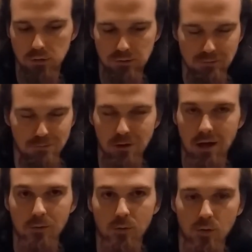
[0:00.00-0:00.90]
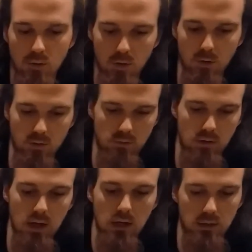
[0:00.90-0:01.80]
or whatever on
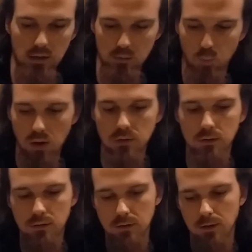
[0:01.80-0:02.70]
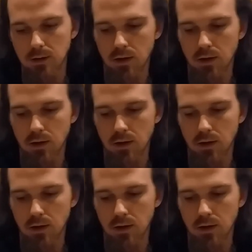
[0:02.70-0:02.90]
any of these buttons.